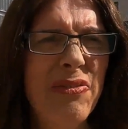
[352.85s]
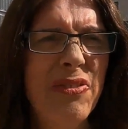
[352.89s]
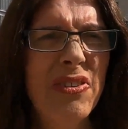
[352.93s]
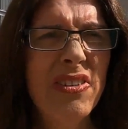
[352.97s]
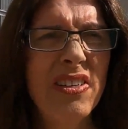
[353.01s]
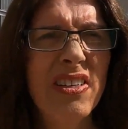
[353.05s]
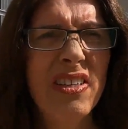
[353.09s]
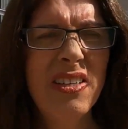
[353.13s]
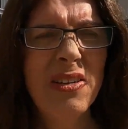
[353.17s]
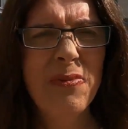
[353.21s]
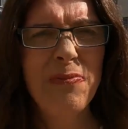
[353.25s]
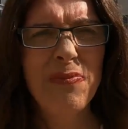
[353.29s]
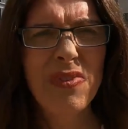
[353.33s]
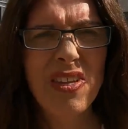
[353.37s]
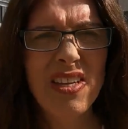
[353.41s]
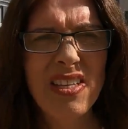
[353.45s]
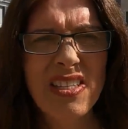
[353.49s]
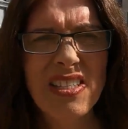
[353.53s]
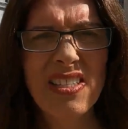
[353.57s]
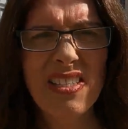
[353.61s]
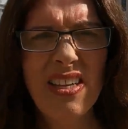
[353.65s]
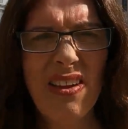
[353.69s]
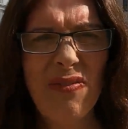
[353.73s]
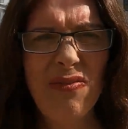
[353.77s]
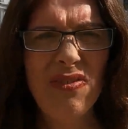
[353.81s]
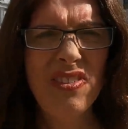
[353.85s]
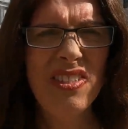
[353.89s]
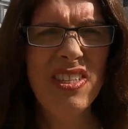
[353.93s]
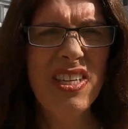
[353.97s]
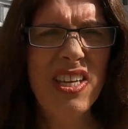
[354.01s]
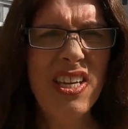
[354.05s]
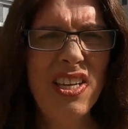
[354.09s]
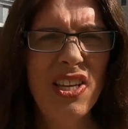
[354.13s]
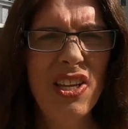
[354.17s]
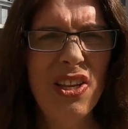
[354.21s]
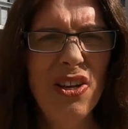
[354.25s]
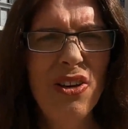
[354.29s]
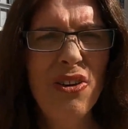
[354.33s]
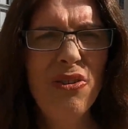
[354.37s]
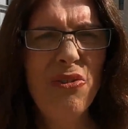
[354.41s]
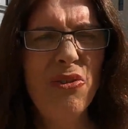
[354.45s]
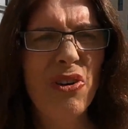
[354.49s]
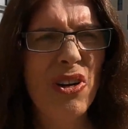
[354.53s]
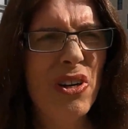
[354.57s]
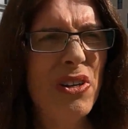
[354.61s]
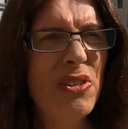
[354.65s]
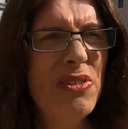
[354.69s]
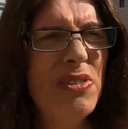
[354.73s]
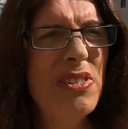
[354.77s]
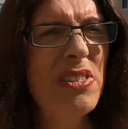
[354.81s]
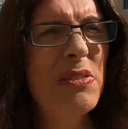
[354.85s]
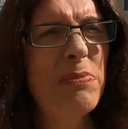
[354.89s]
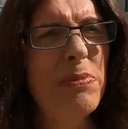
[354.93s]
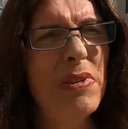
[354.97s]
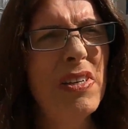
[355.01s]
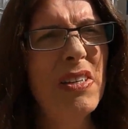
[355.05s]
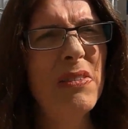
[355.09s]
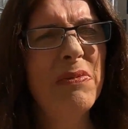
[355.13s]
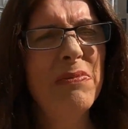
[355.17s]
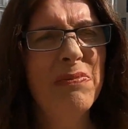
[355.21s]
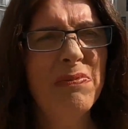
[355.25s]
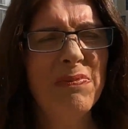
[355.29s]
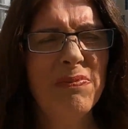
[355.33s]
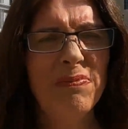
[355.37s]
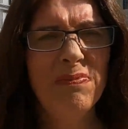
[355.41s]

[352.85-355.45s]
17 euros, but